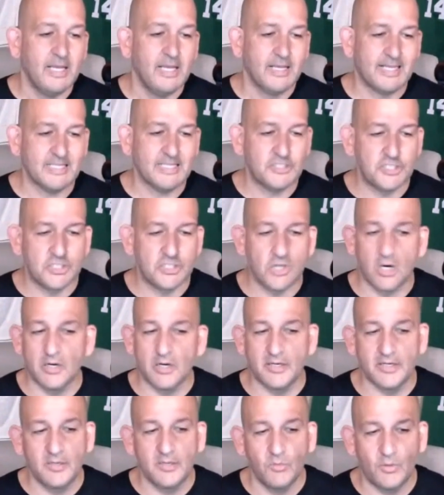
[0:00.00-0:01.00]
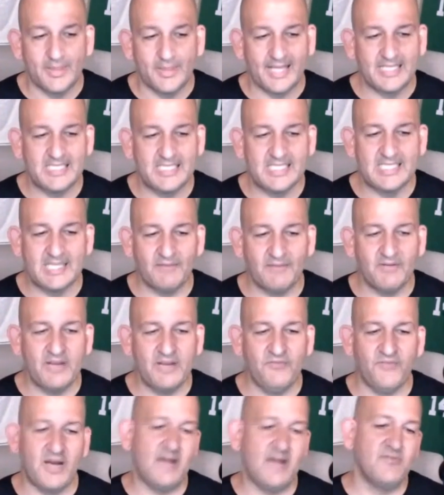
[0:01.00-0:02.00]
Get started with a
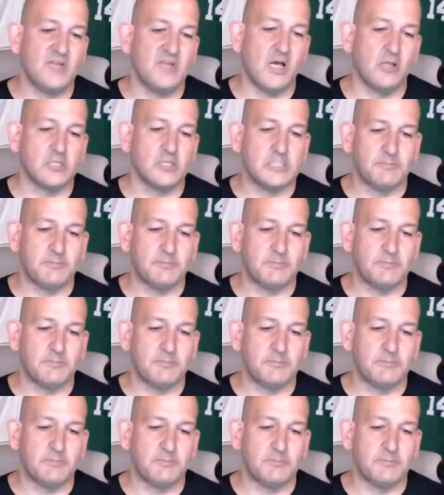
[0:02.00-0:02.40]
$75